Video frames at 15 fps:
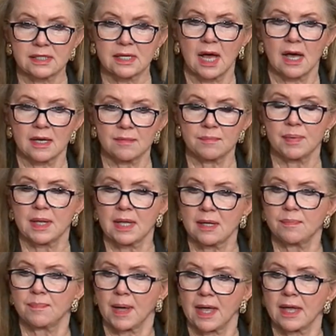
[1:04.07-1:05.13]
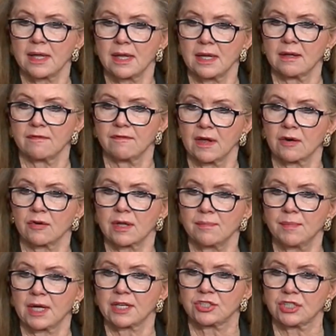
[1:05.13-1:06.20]
not be paying very
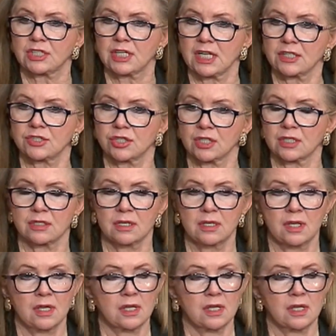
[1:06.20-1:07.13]
much attention